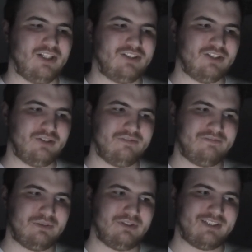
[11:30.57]
I don't
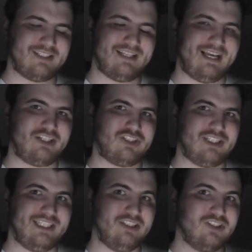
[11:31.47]
feel like they
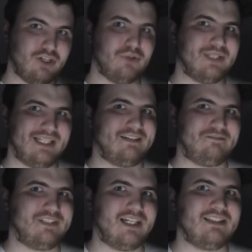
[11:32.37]
actually know that
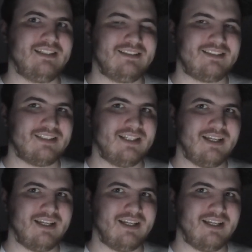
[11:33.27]
they've done it.